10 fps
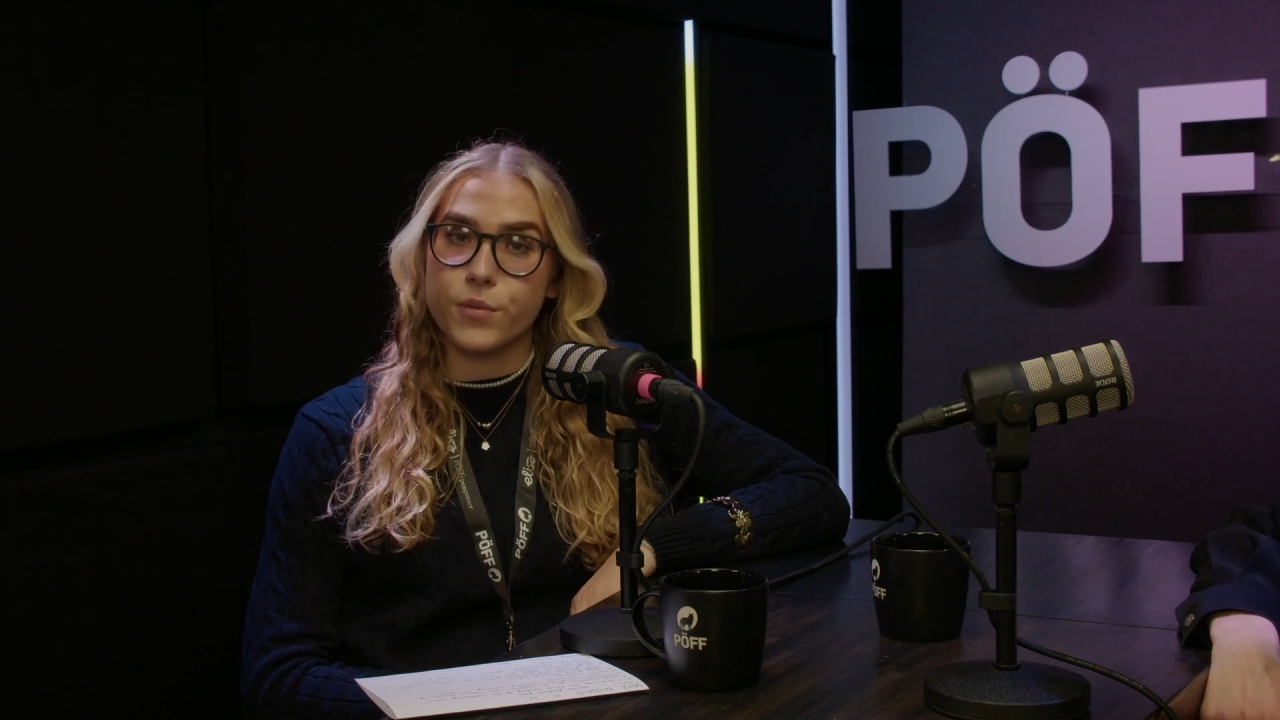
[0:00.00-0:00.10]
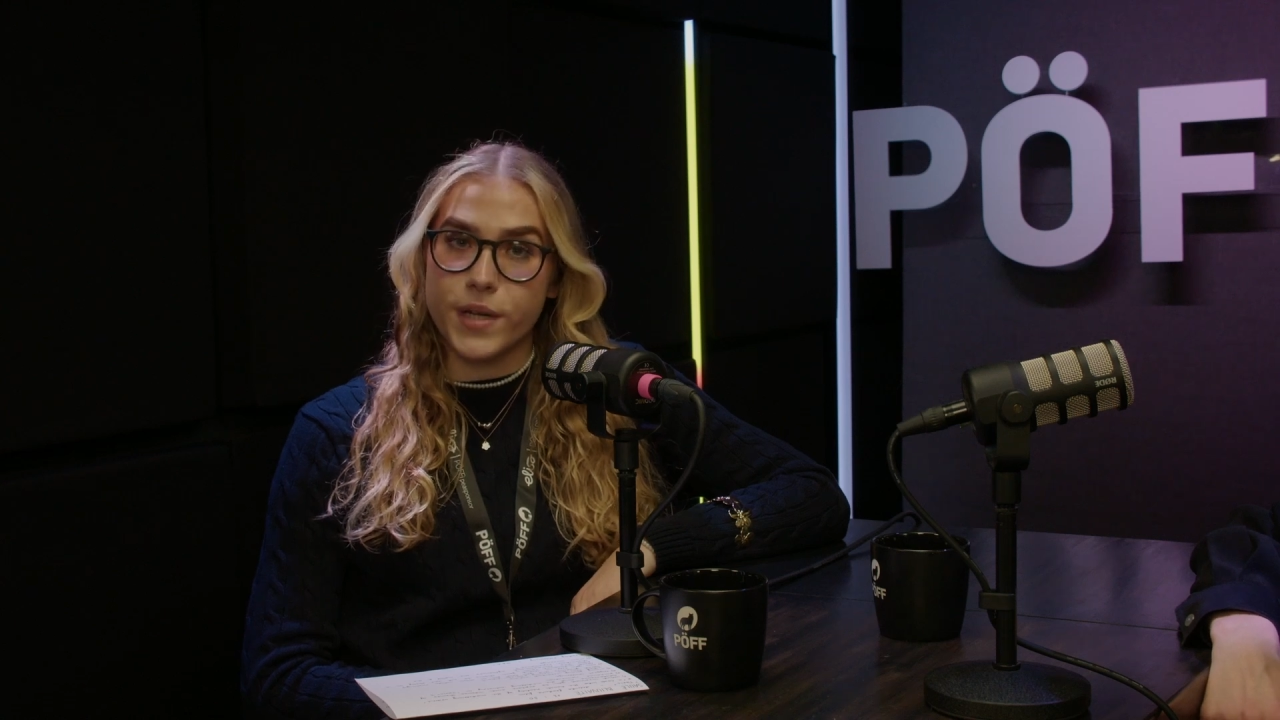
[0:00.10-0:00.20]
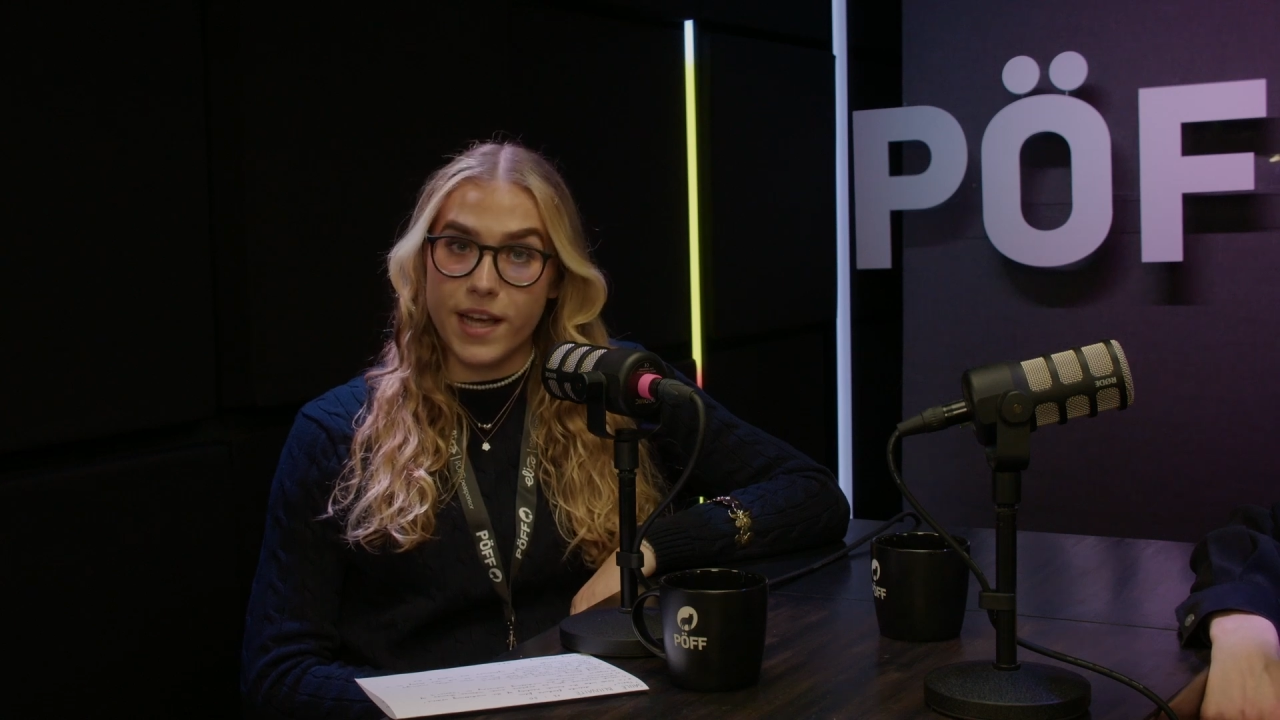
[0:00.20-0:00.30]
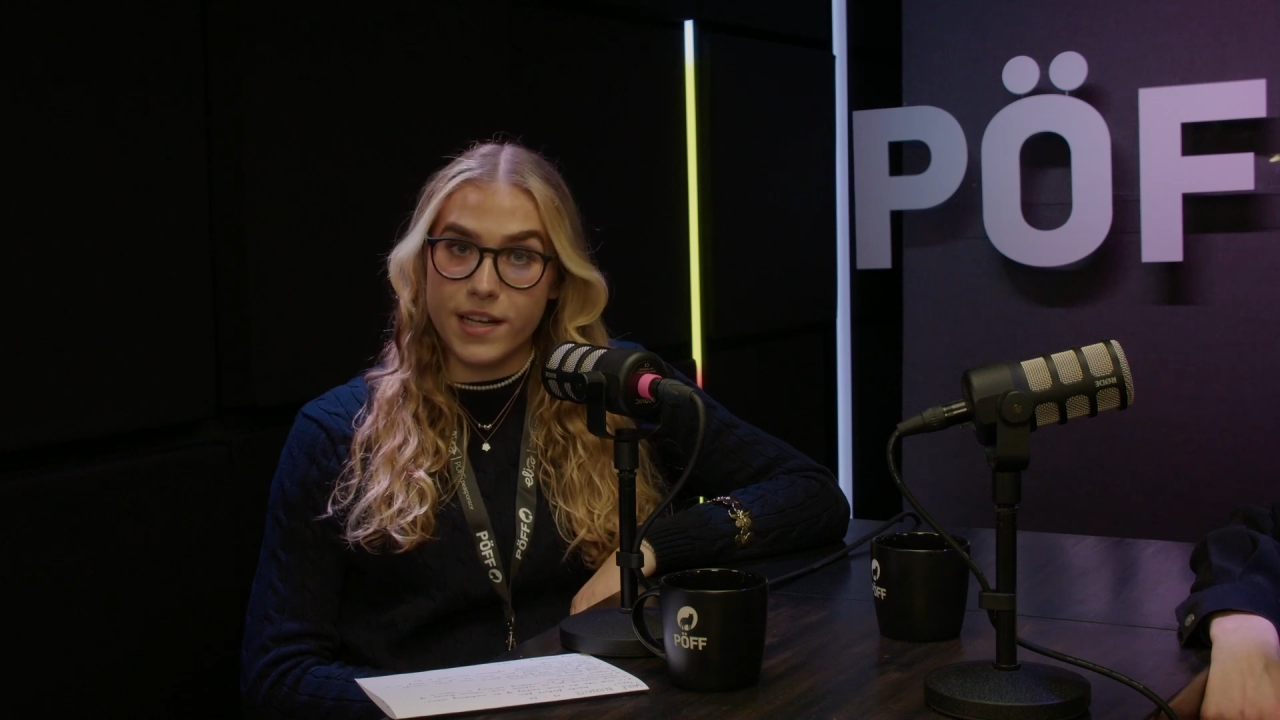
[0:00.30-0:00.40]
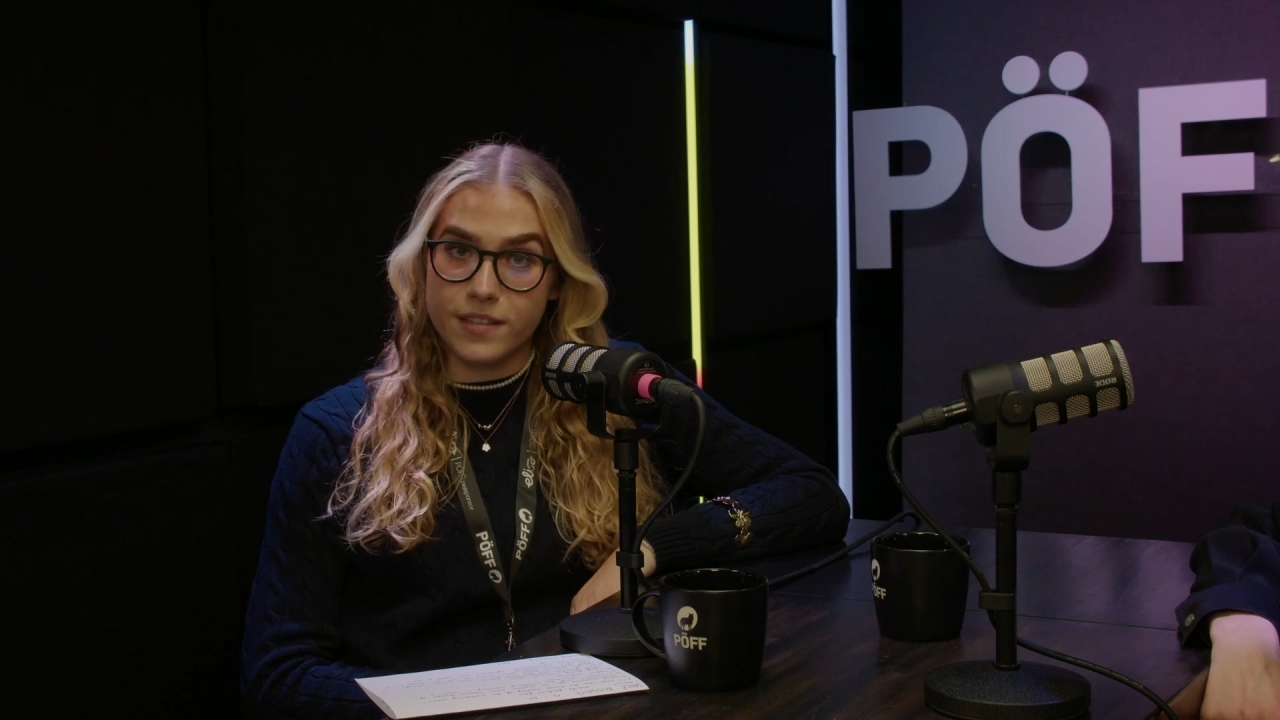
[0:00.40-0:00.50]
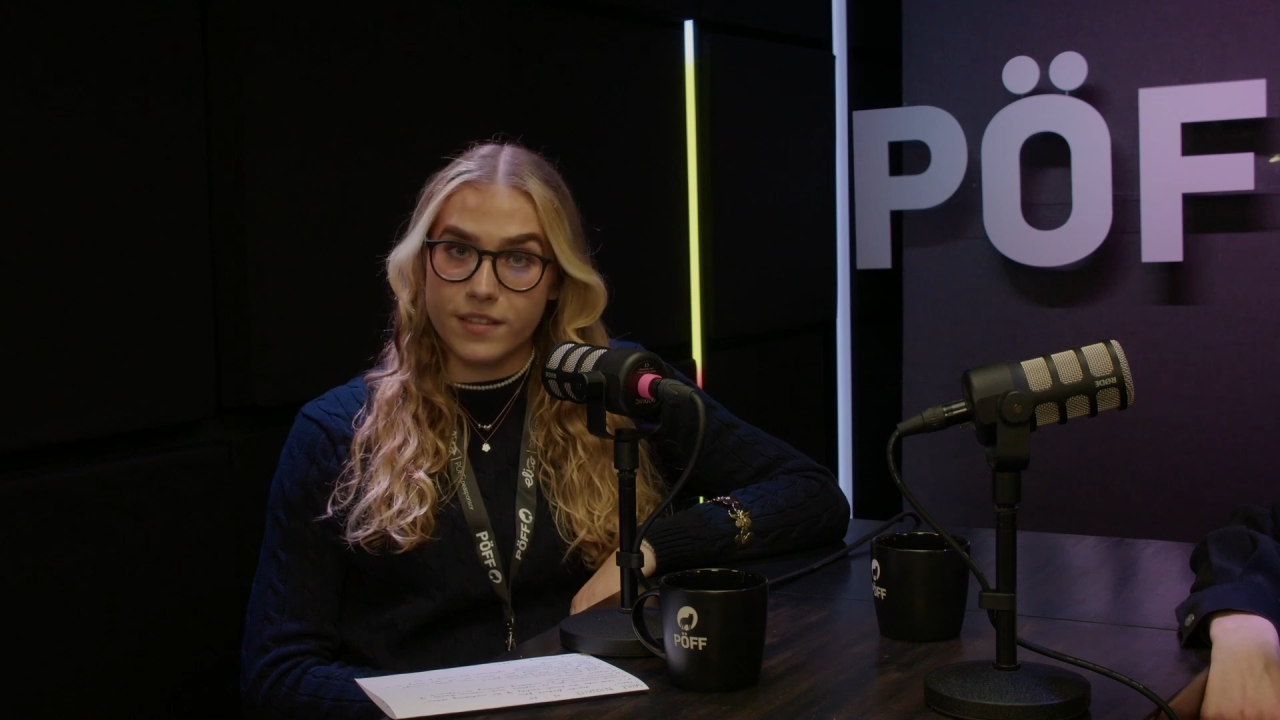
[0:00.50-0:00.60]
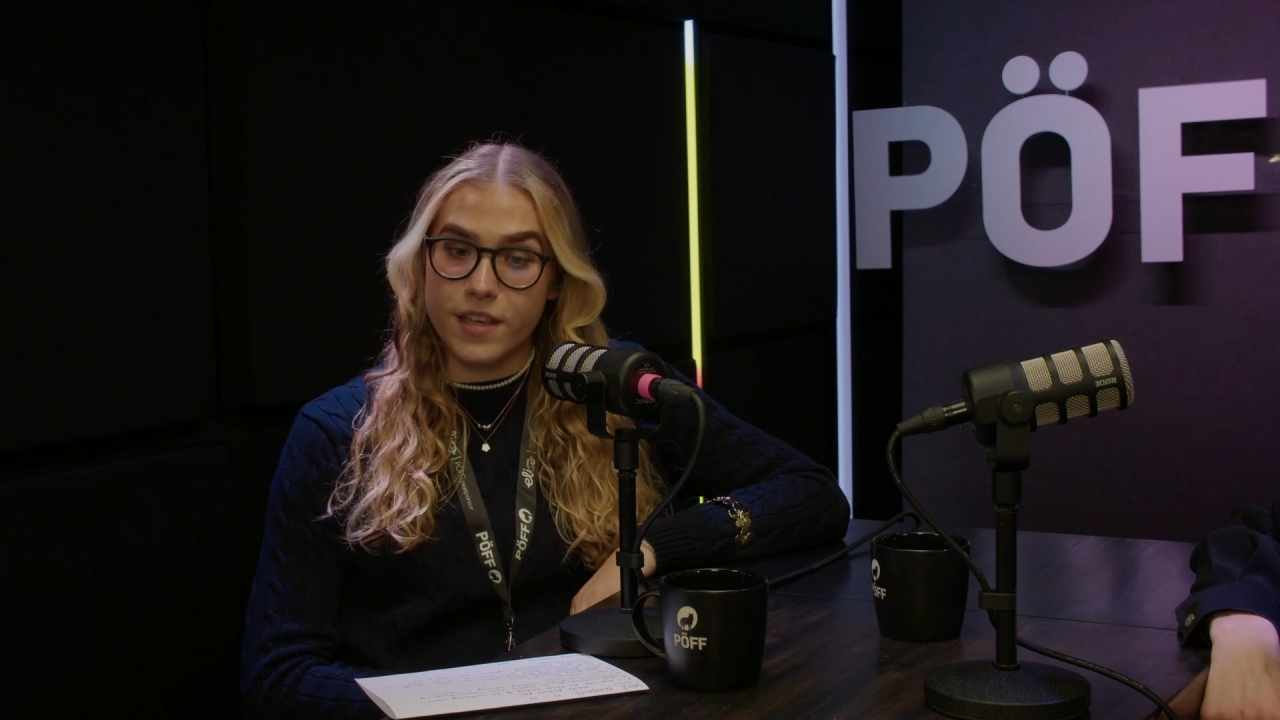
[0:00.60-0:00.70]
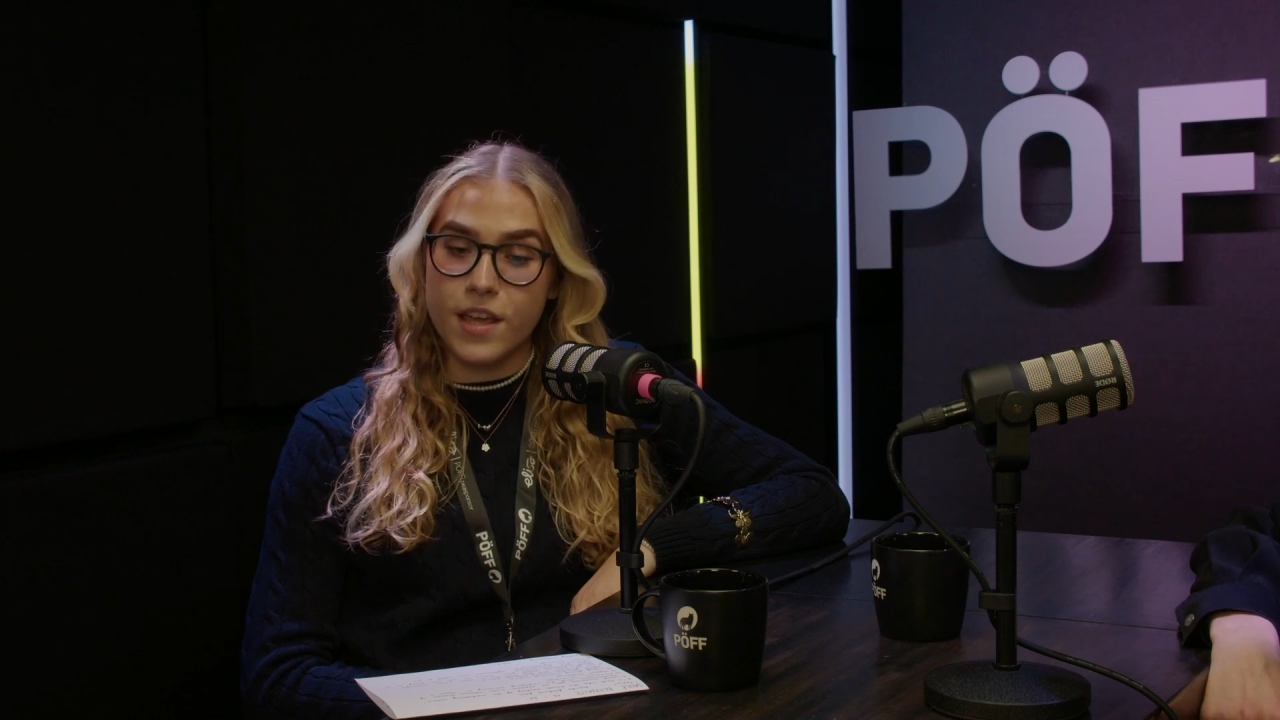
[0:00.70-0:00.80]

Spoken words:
reality